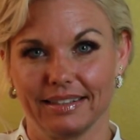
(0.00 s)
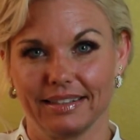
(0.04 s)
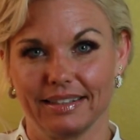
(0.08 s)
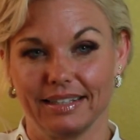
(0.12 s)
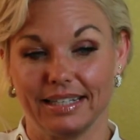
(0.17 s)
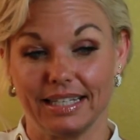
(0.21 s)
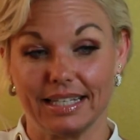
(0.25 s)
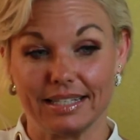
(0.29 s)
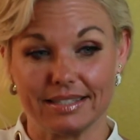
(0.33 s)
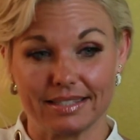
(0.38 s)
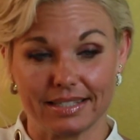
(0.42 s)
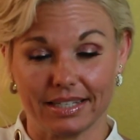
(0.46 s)

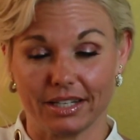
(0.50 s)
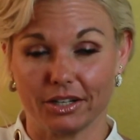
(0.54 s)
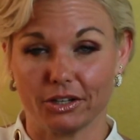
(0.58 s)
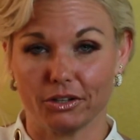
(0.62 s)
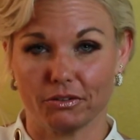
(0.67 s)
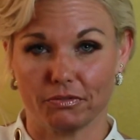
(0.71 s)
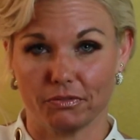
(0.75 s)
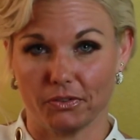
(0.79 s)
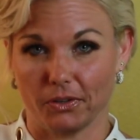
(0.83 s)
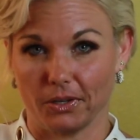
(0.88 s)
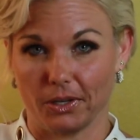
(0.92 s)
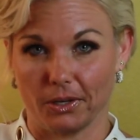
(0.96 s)
is here
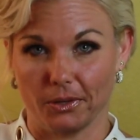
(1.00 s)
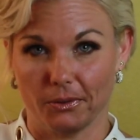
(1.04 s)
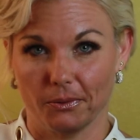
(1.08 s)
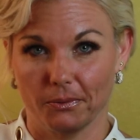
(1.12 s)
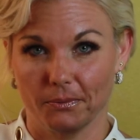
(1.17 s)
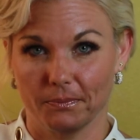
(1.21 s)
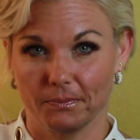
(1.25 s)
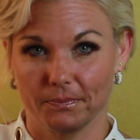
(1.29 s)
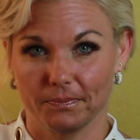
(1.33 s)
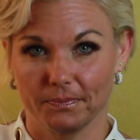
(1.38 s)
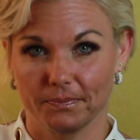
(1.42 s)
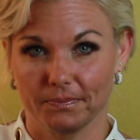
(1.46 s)
for you
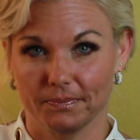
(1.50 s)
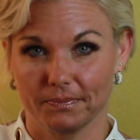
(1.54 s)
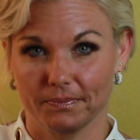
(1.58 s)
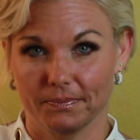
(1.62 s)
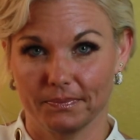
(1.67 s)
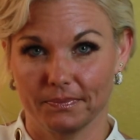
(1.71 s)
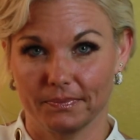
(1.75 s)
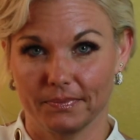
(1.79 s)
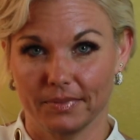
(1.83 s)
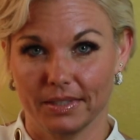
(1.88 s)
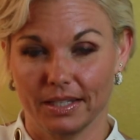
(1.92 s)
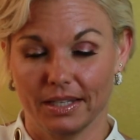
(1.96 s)

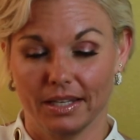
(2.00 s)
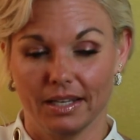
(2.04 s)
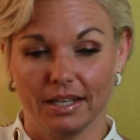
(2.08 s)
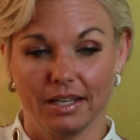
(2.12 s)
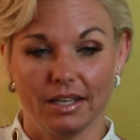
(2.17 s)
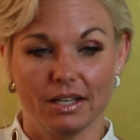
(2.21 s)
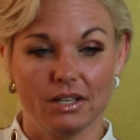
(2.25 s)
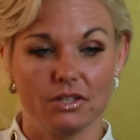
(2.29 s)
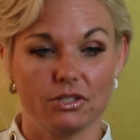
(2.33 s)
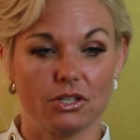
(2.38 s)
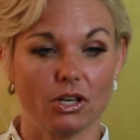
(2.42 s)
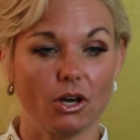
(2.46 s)

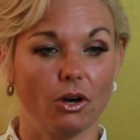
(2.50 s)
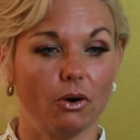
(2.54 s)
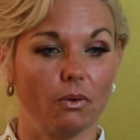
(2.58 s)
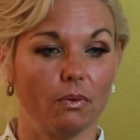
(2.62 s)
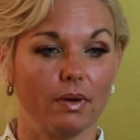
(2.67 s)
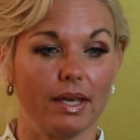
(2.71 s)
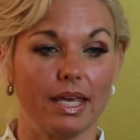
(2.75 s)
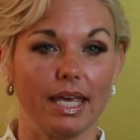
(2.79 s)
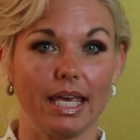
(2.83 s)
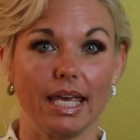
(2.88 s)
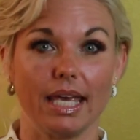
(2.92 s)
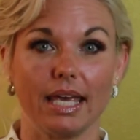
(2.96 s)
so
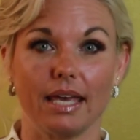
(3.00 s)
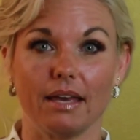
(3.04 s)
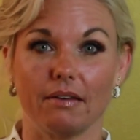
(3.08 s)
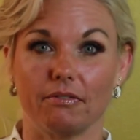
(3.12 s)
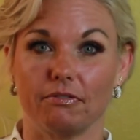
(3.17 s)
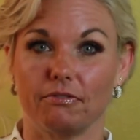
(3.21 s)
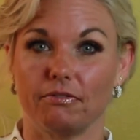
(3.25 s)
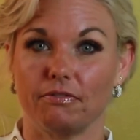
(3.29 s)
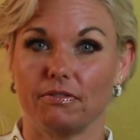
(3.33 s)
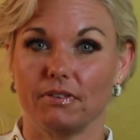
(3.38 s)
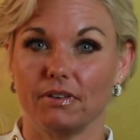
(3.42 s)
if